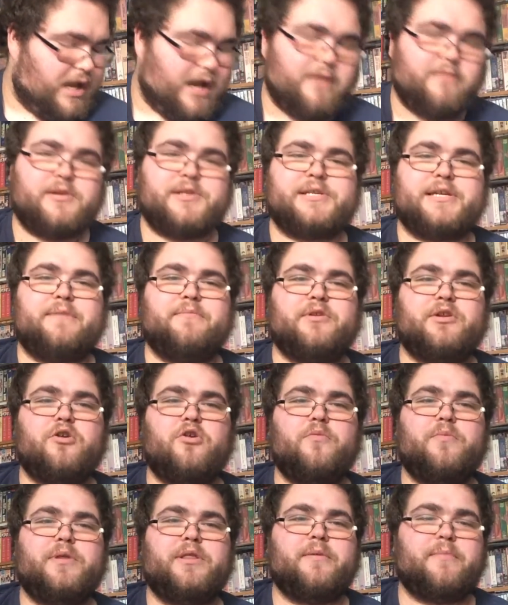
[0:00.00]
I was able to
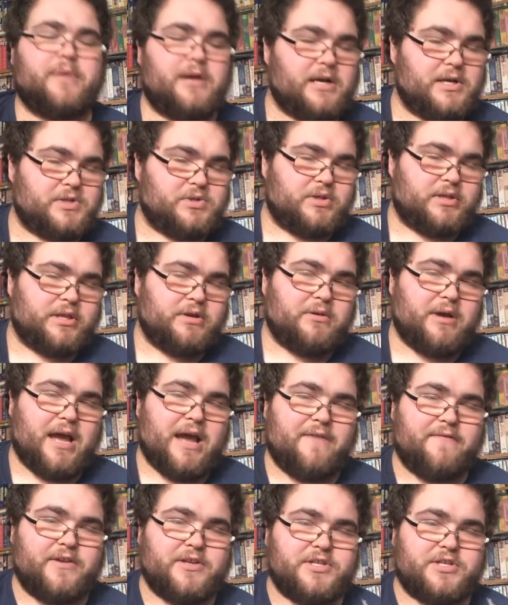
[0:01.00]
open the box without
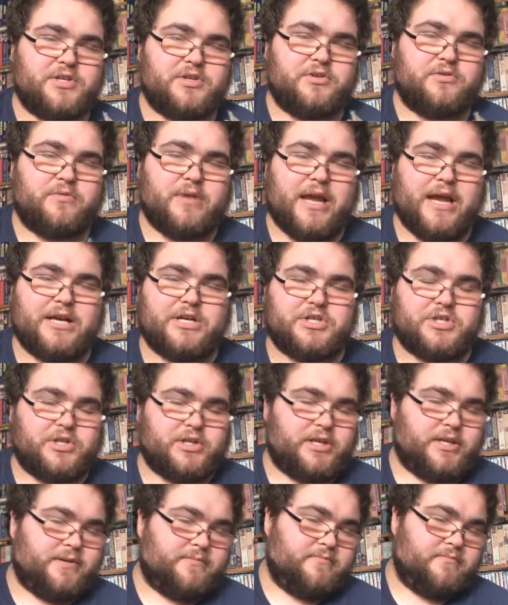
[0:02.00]
having to
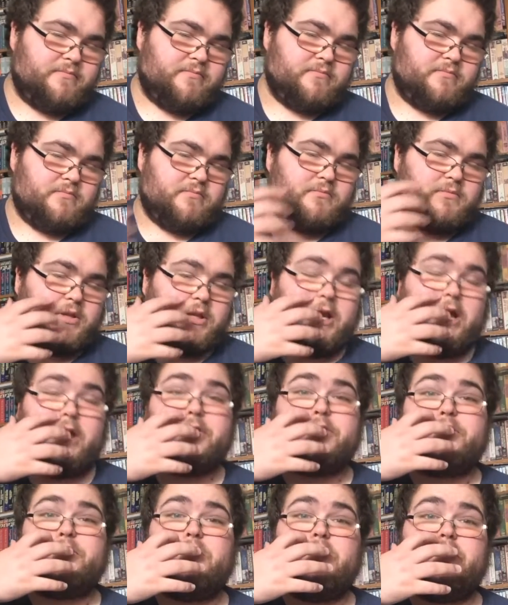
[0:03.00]
actually
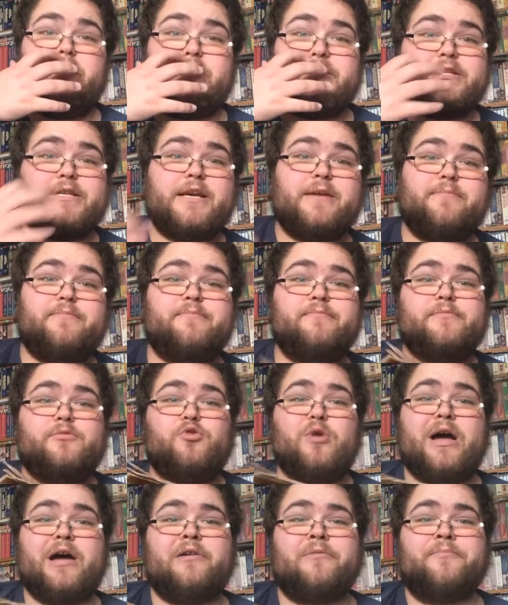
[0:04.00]
cut through all the tape.
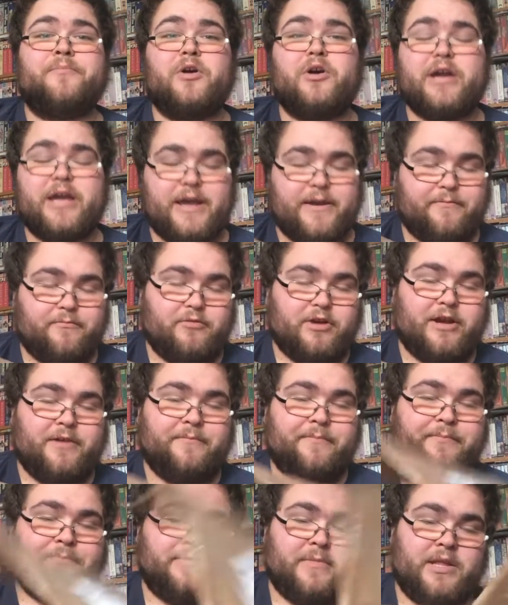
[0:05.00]
Wow, okay,
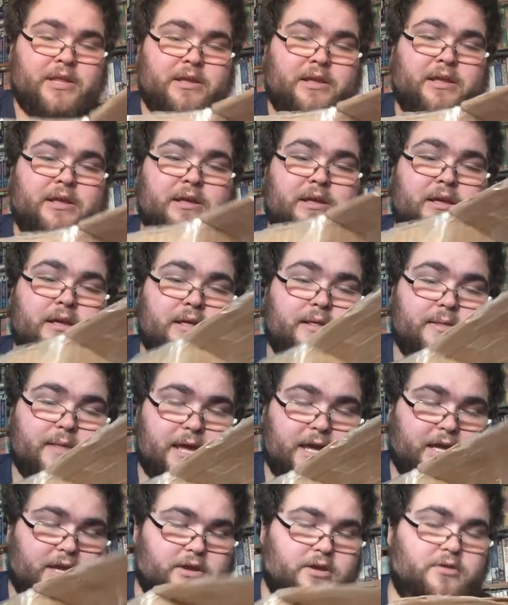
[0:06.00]
well,
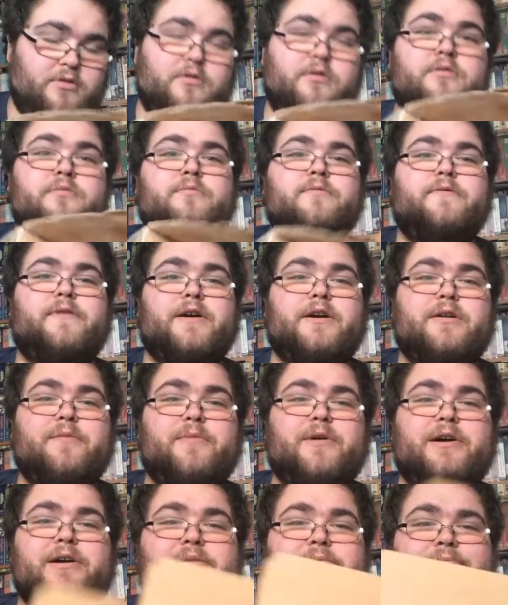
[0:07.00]
thank you,
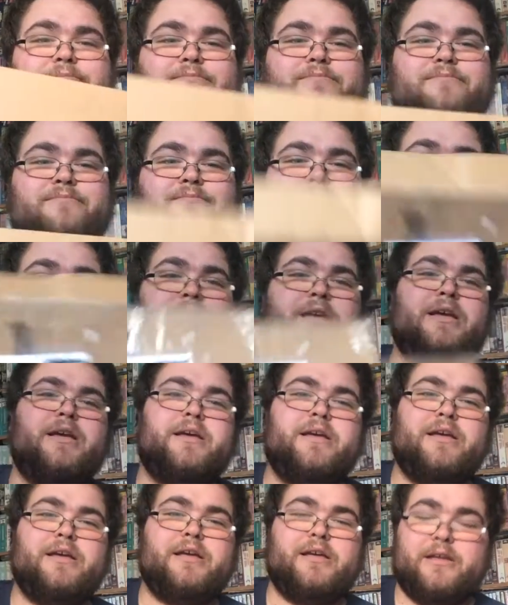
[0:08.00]
Funkemon,
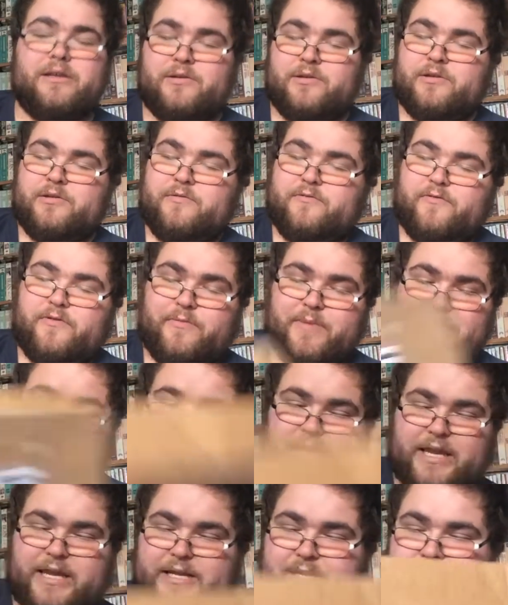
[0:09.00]
for
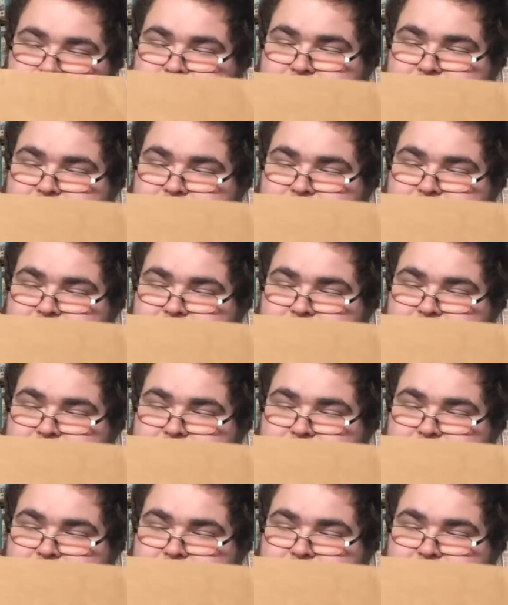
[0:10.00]
making it